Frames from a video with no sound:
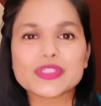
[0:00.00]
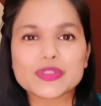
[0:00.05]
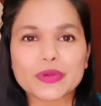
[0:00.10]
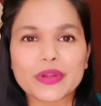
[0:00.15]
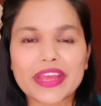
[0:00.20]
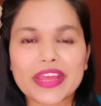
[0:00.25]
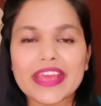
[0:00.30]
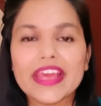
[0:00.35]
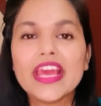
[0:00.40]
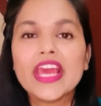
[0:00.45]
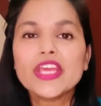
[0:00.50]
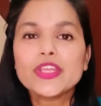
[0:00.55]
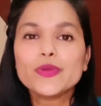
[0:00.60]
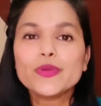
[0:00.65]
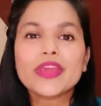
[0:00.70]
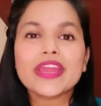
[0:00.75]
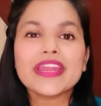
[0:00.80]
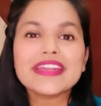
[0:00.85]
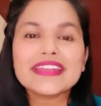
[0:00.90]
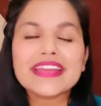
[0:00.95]
today. You
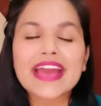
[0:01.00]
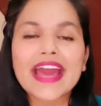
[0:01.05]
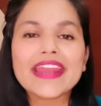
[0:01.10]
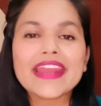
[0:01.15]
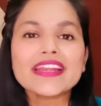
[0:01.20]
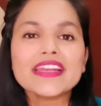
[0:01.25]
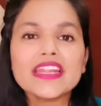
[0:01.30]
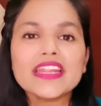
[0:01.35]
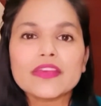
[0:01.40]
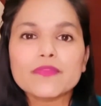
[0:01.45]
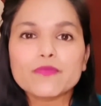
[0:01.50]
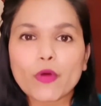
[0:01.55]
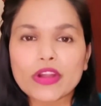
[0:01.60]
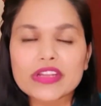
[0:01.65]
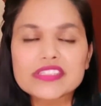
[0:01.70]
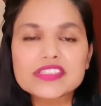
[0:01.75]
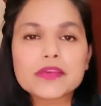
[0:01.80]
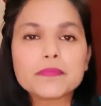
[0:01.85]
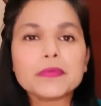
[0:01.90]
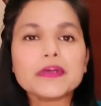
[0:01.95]
can directly
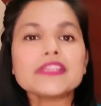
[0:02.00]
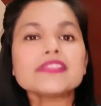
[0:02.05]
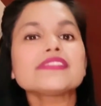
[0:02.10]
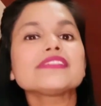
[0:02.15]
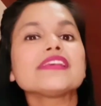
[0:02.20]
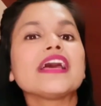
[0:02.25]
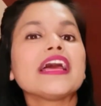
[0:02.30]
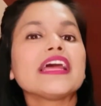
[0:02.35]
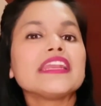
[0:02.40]
WhatsApp us.